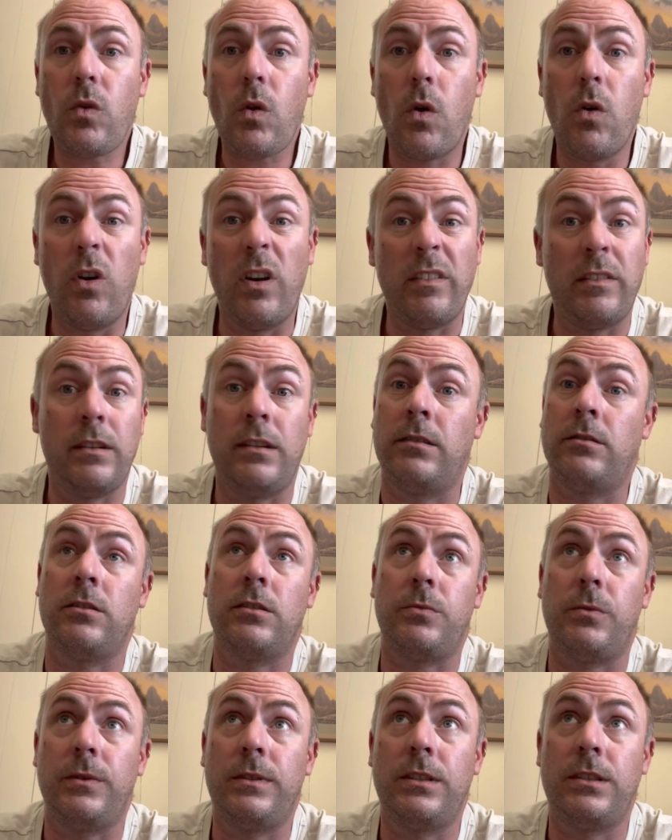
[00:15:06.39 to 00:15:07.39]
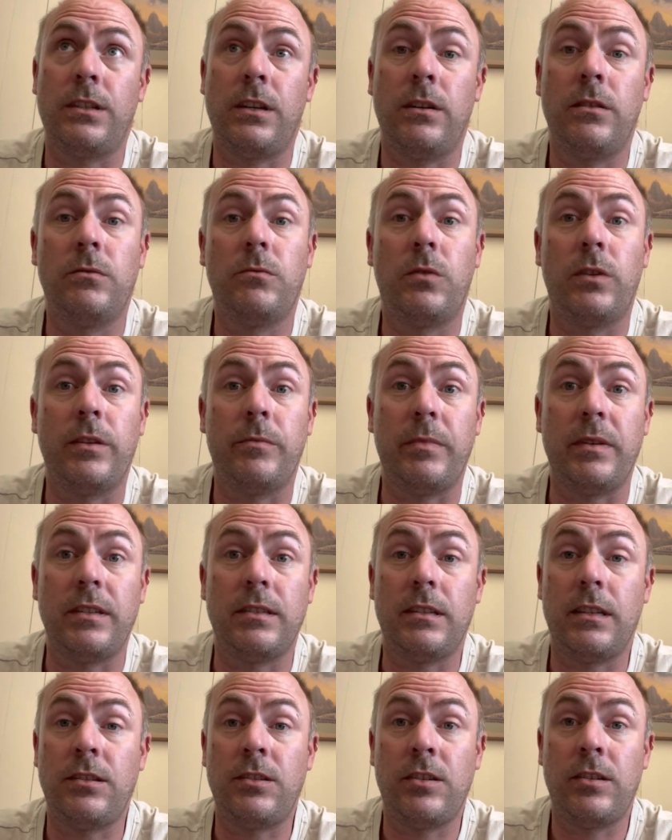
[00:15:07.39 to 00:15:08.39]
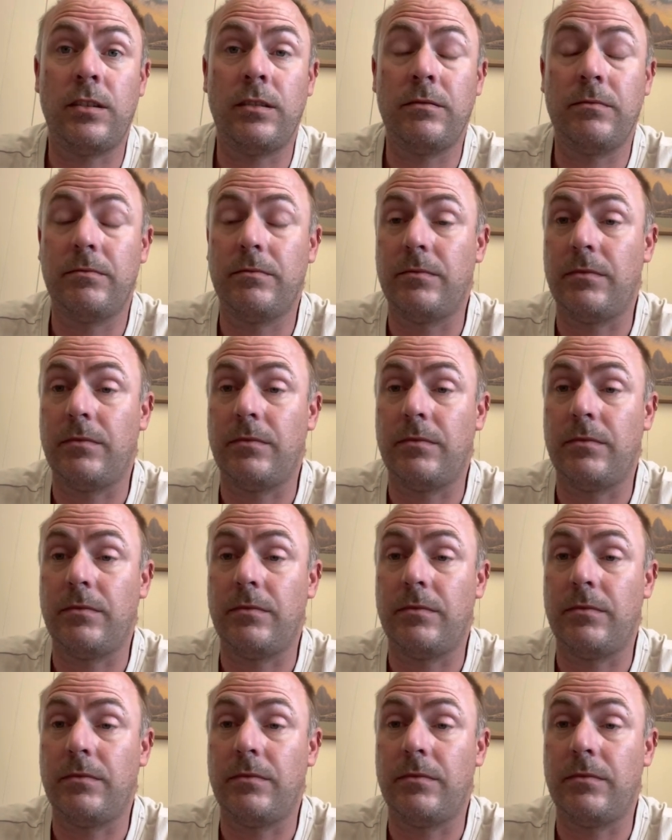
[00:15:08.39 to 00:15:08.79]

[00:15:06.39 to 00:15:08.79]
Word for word: or if you just want to show what you've been stitching on.